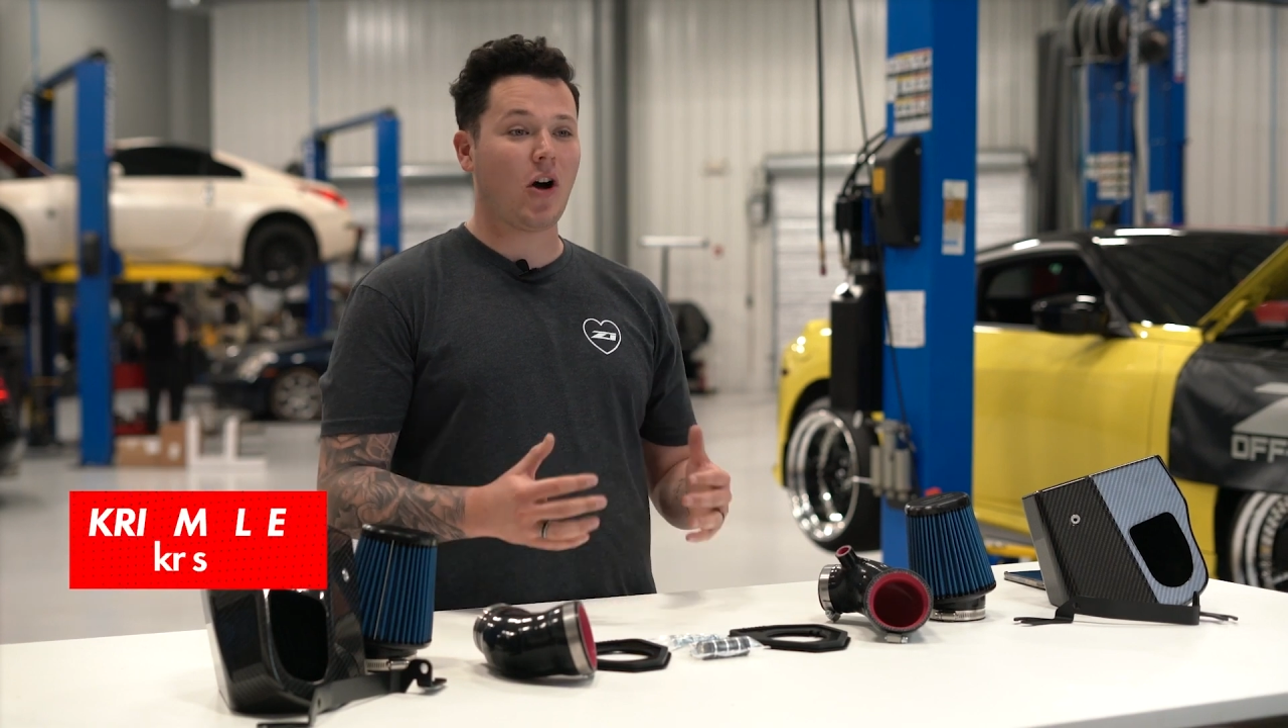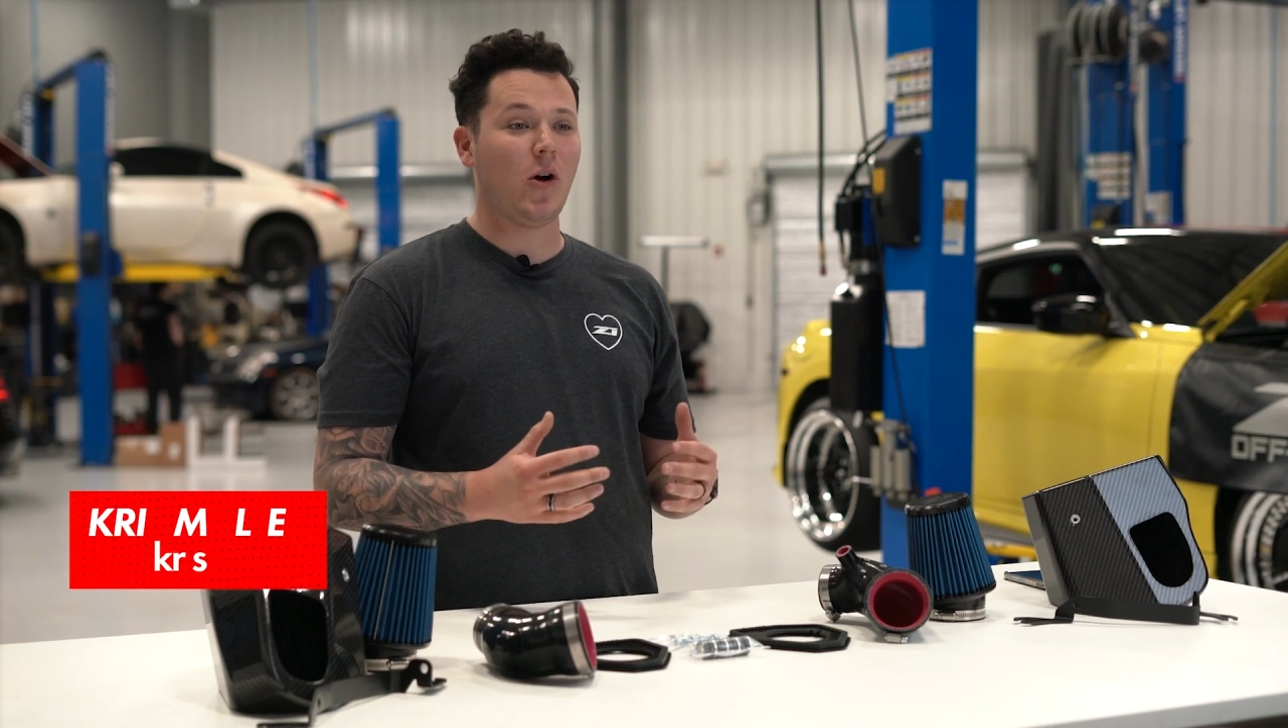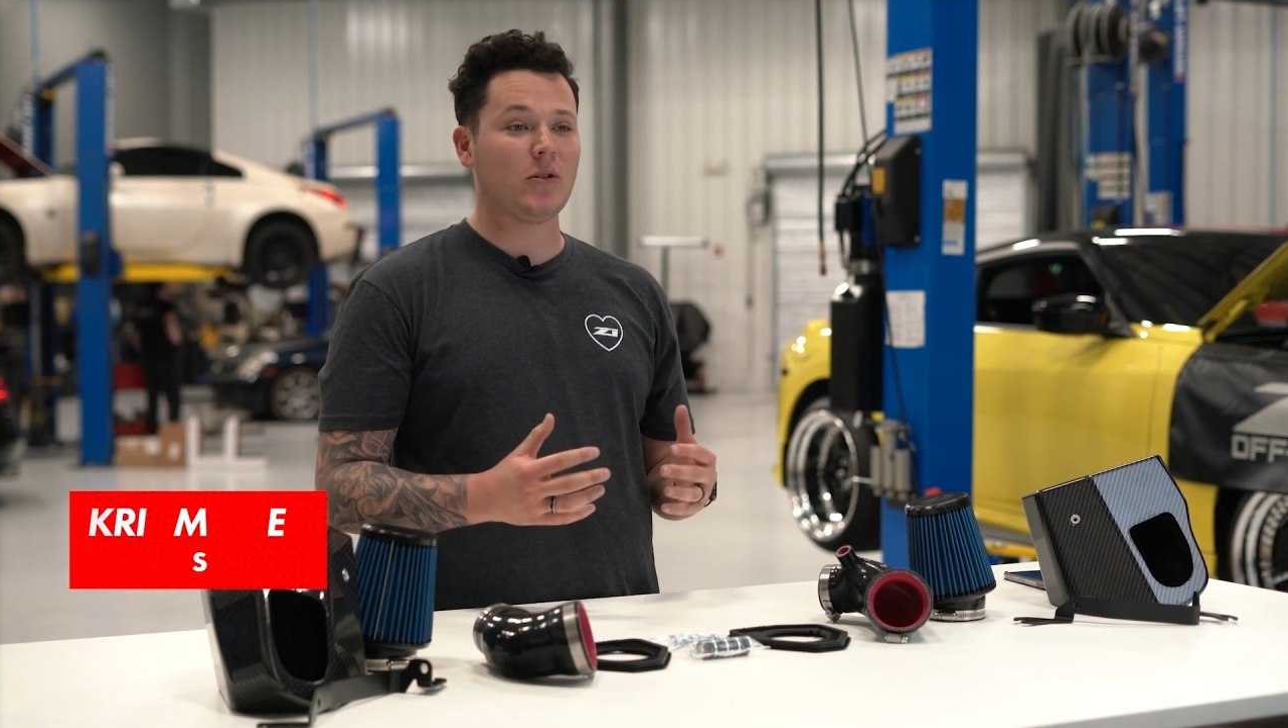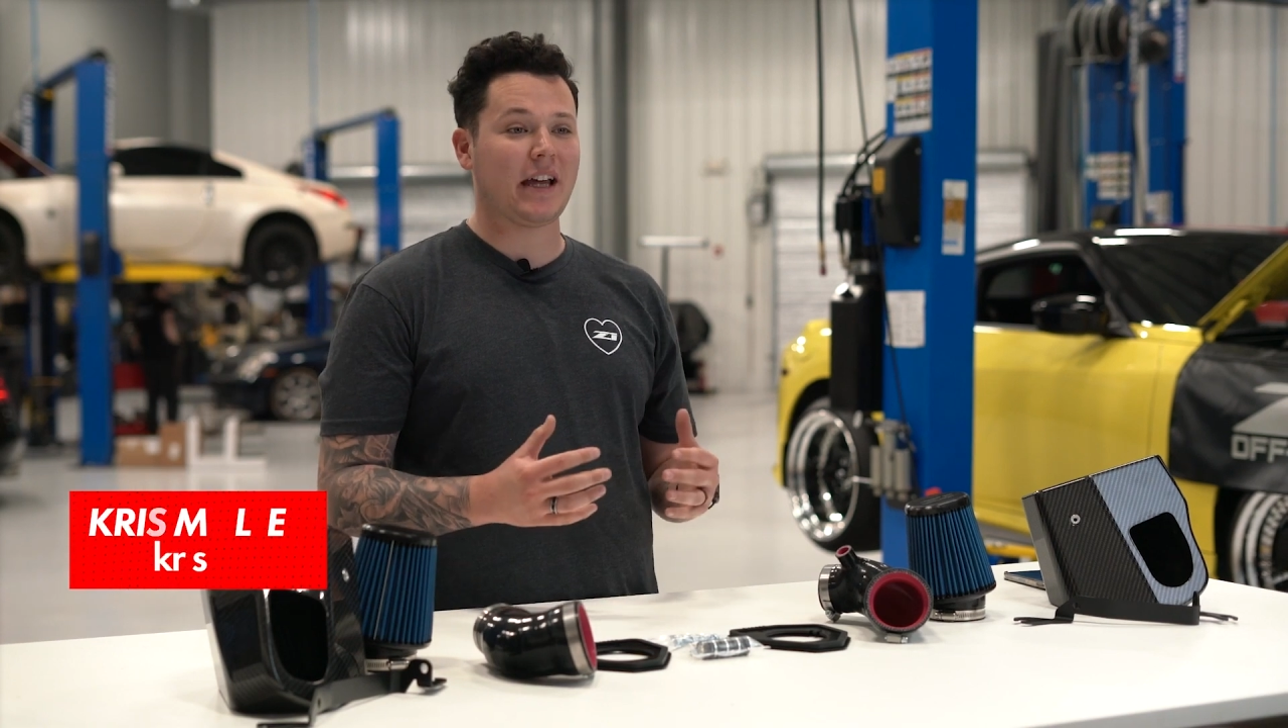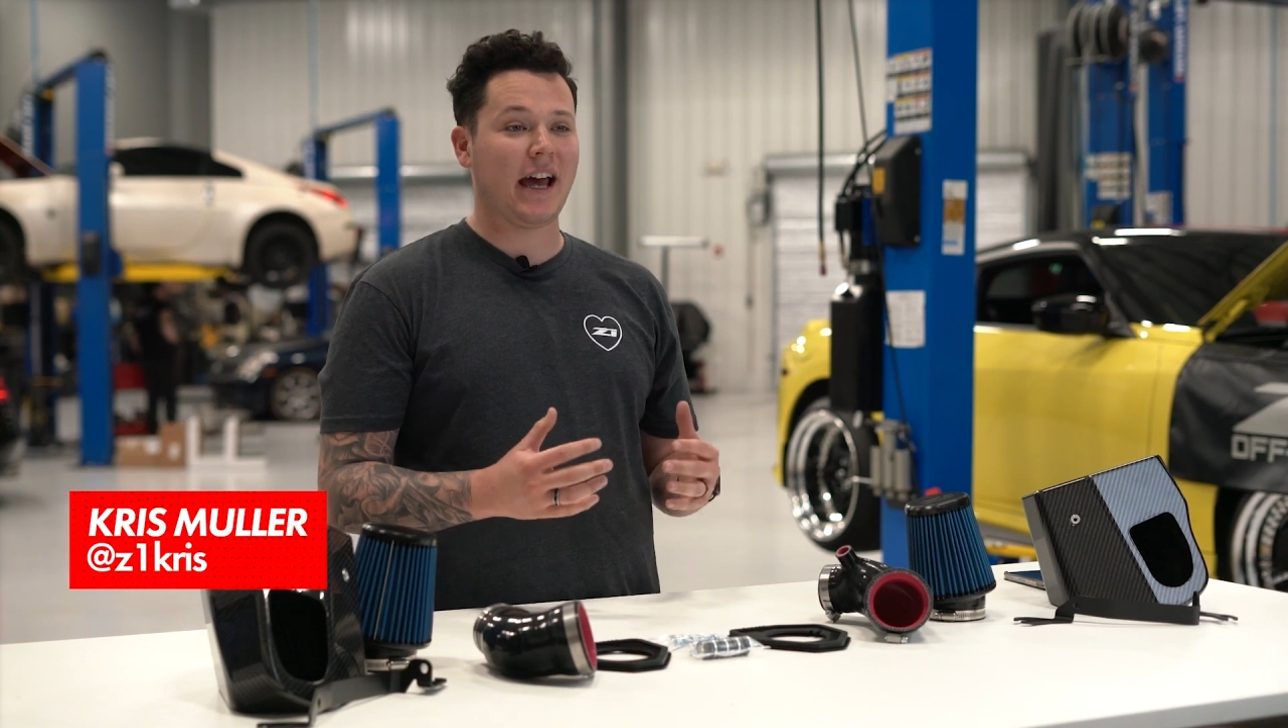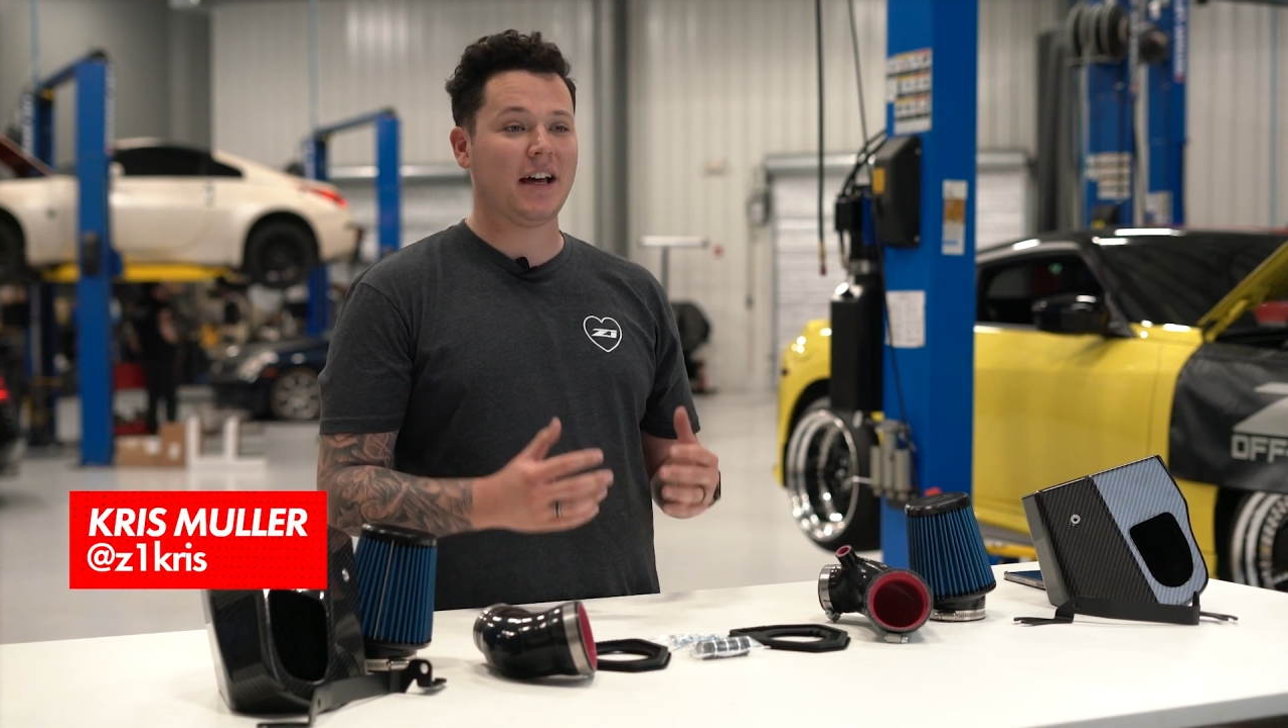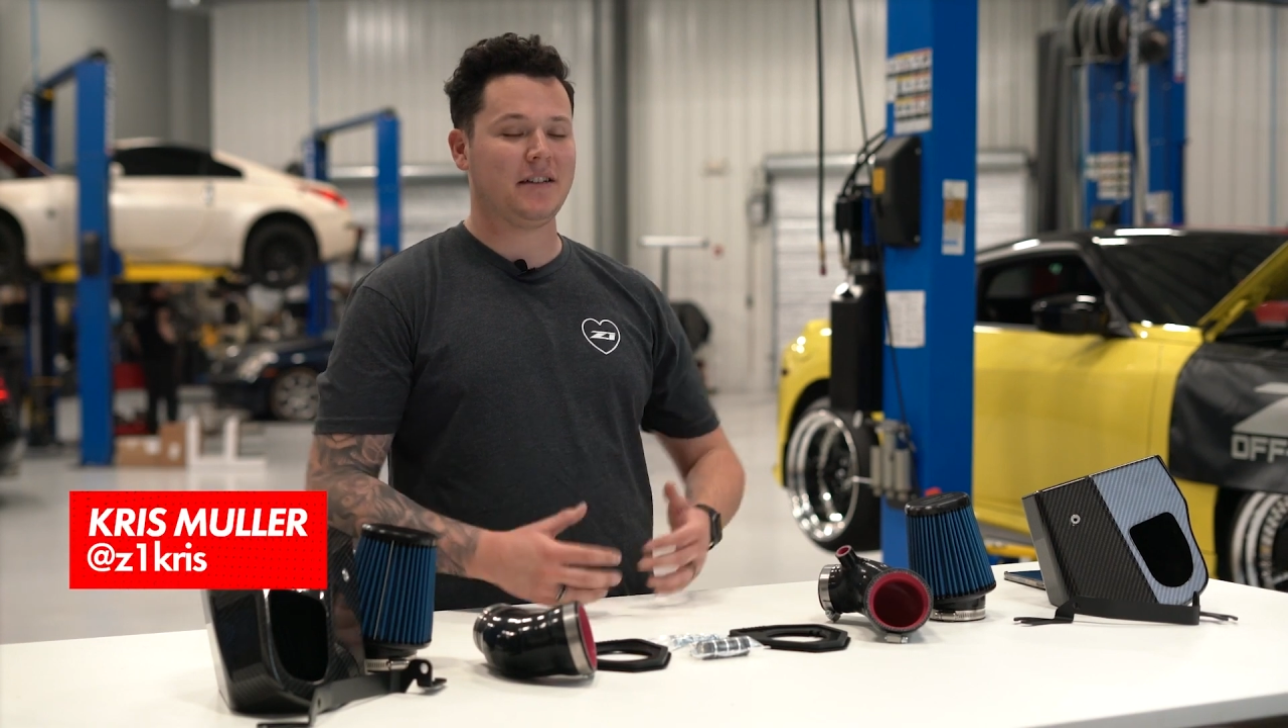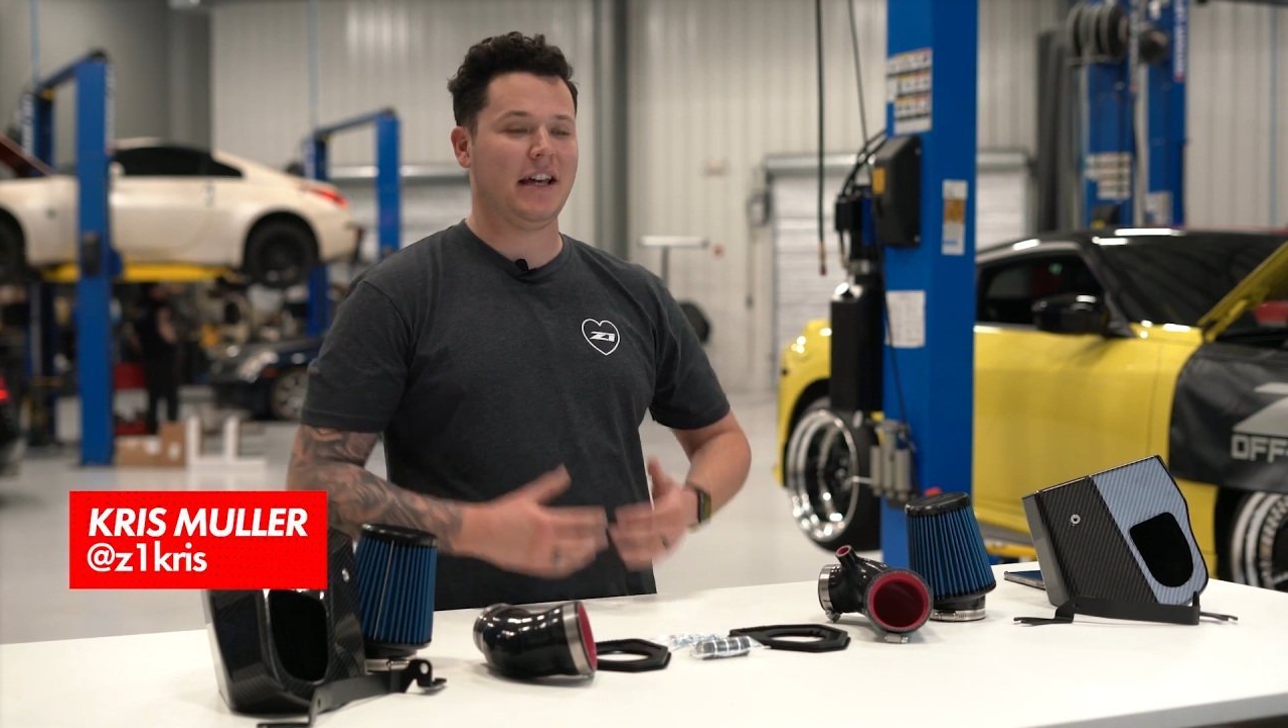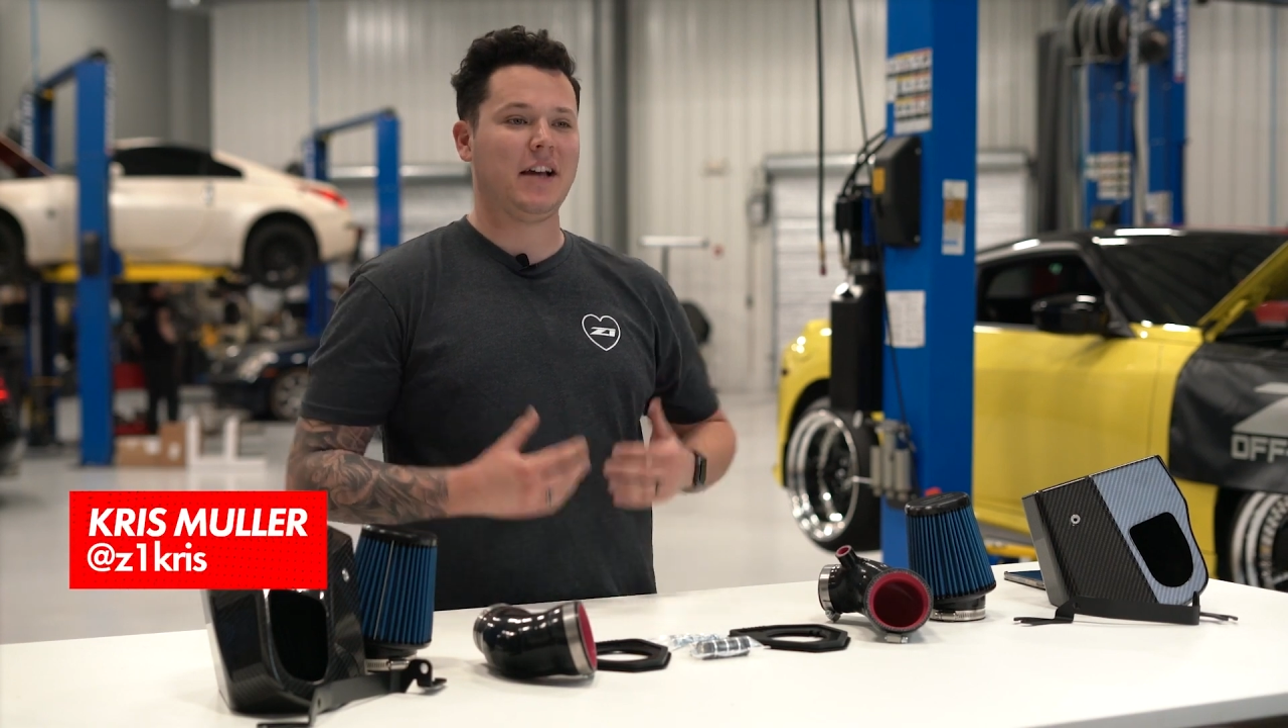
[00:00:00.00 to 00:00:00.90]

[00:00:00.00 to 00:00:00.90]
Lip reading: cold air